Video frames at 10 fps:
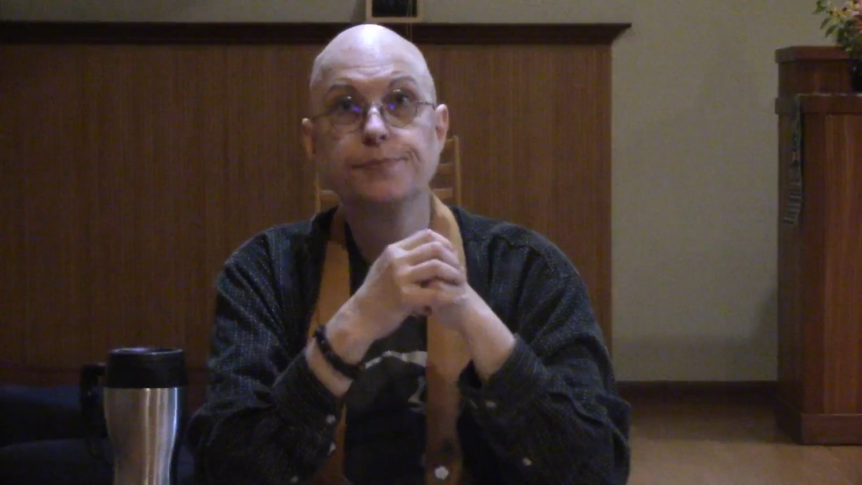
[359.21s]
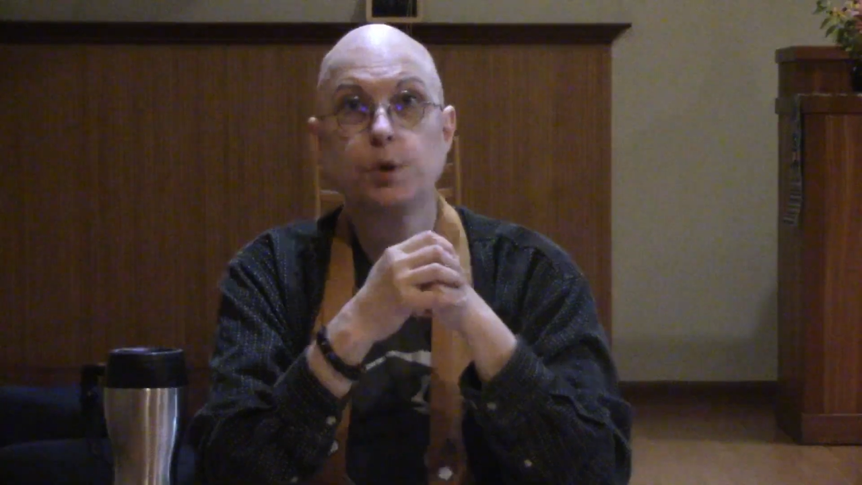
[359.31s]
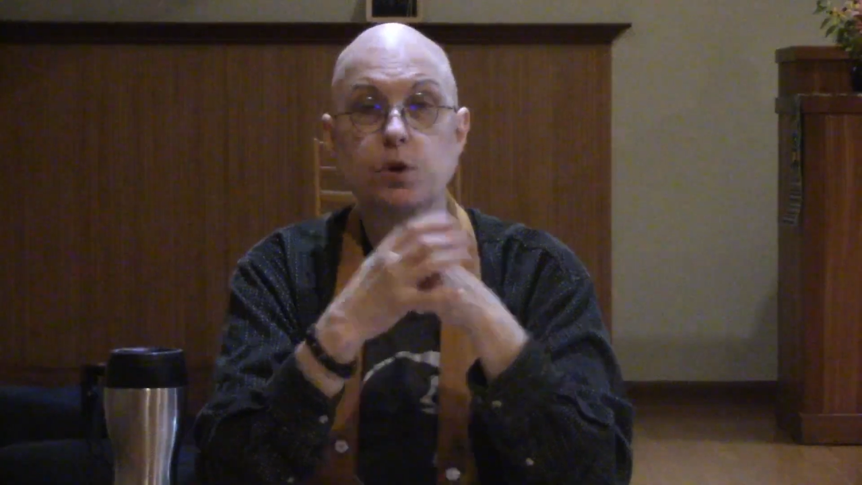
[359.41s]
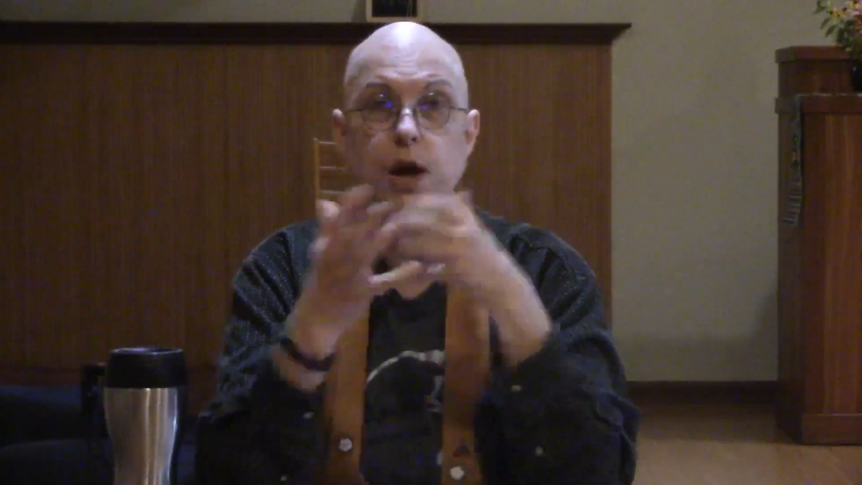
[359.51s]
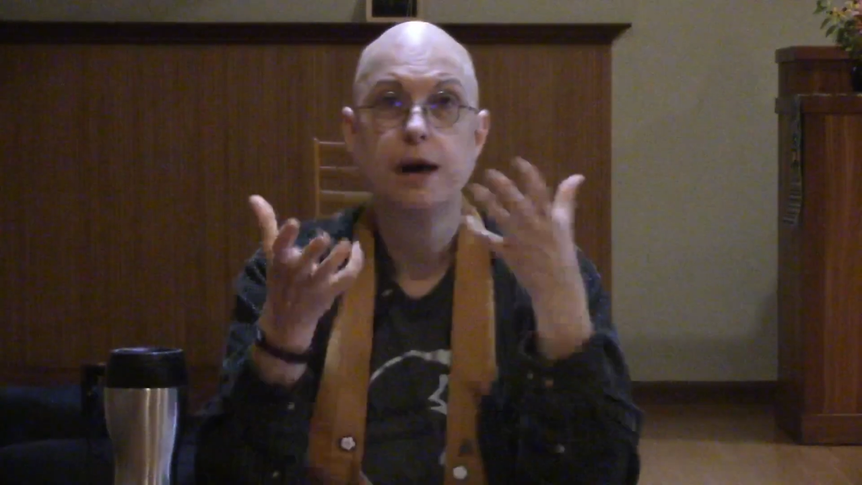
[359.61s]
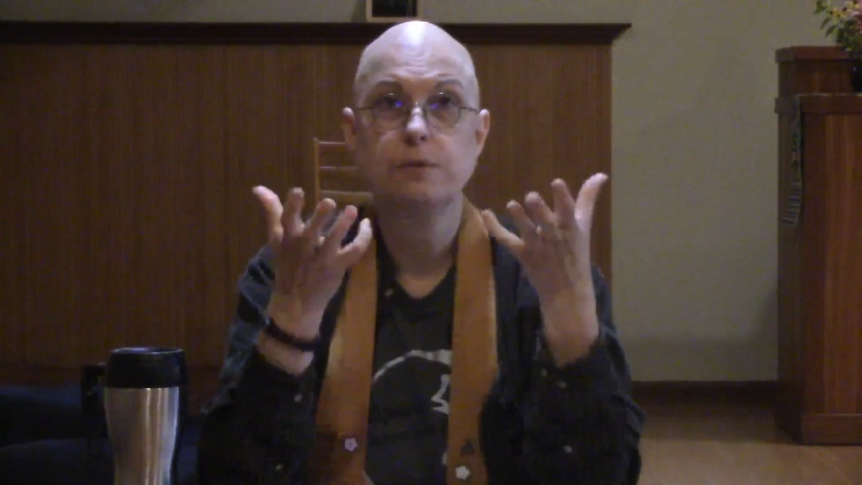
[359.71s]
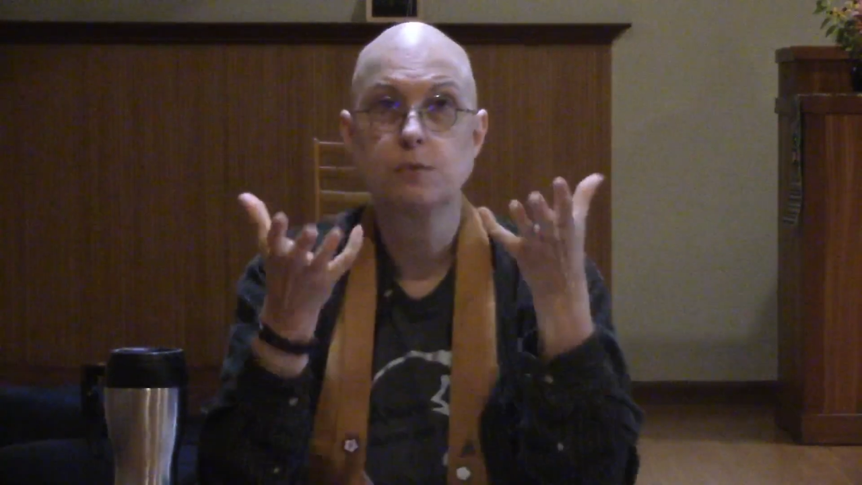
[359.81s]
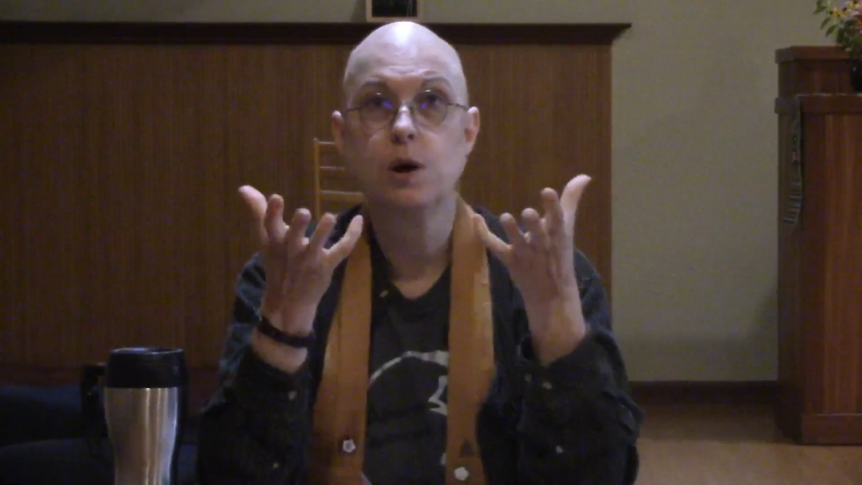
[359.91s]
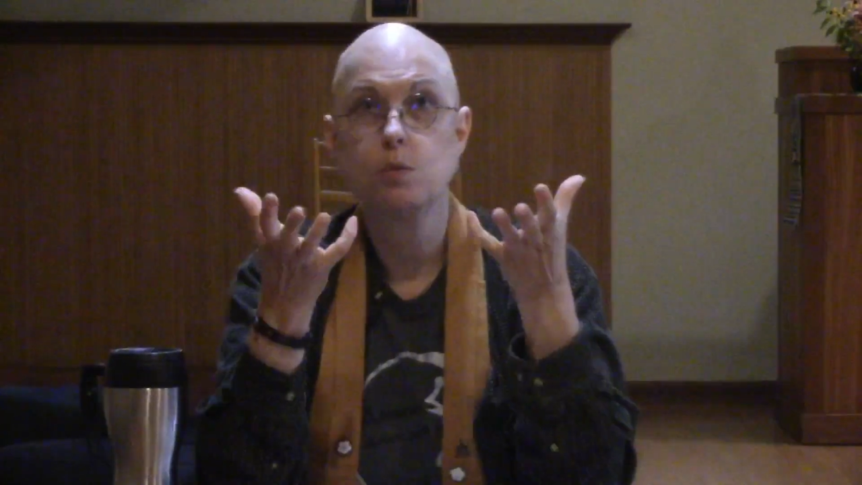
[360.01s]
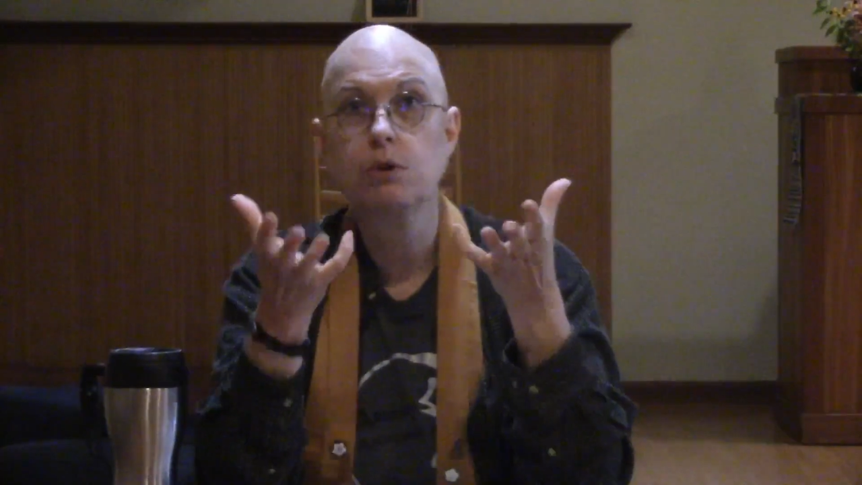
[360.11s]
We're not
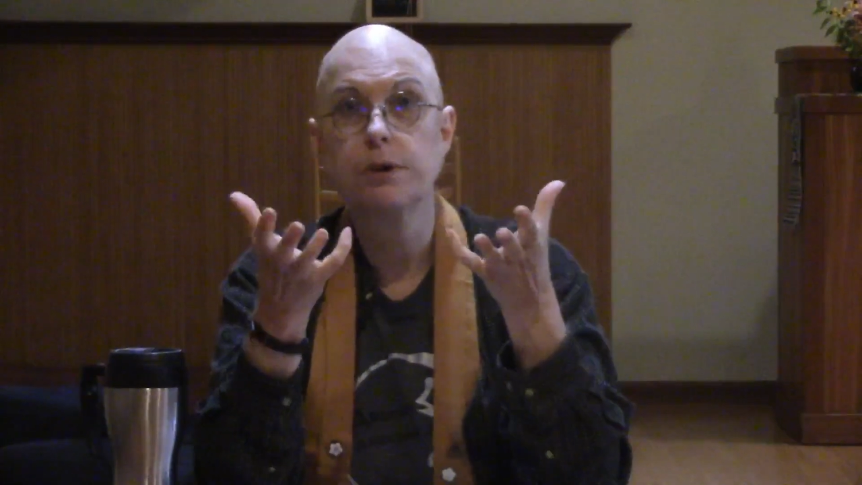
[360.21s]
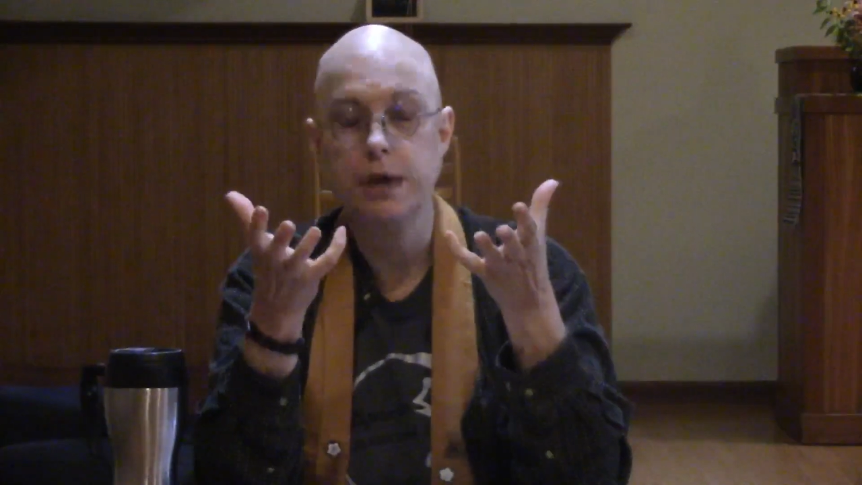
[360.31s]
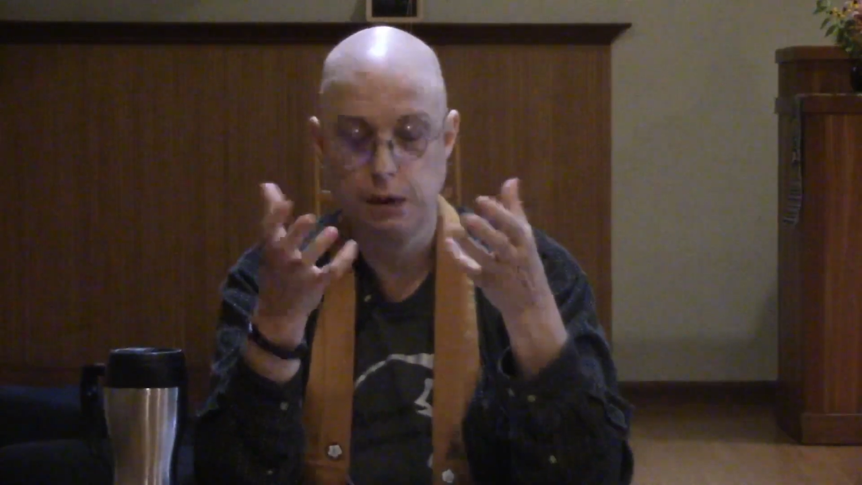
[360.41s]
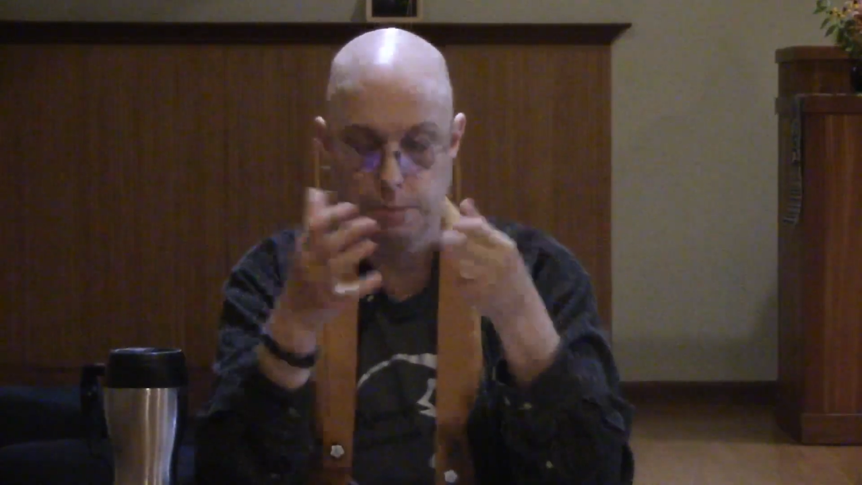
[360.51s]
worrying